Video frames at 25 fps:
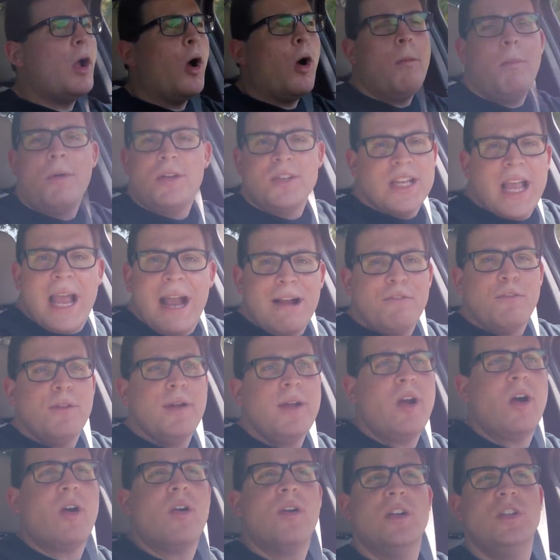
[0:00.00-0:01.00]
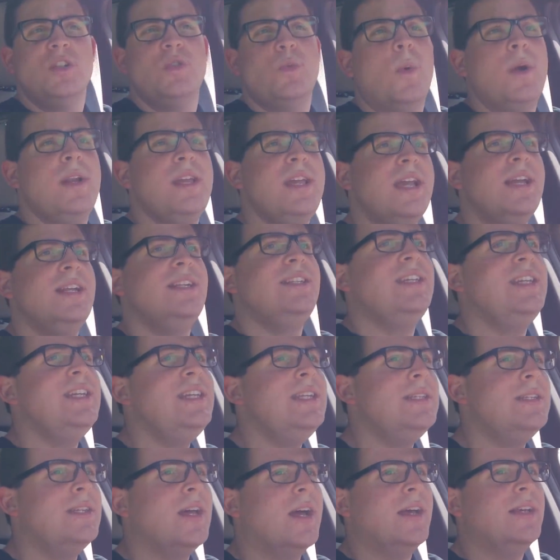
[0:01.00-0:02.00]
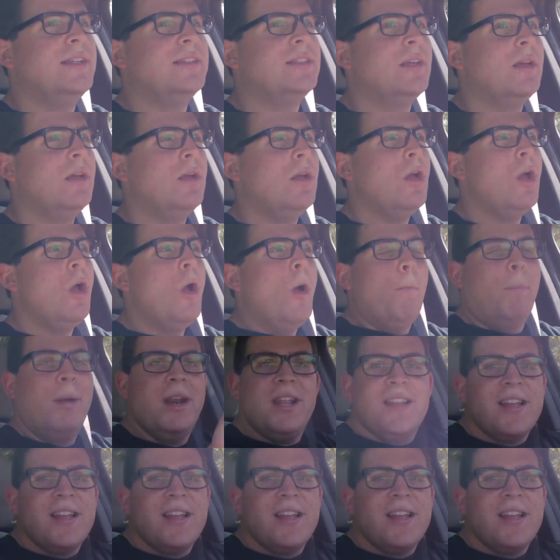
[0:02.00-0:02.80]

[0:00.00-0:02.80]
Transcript: almost every car in 2018 does. But it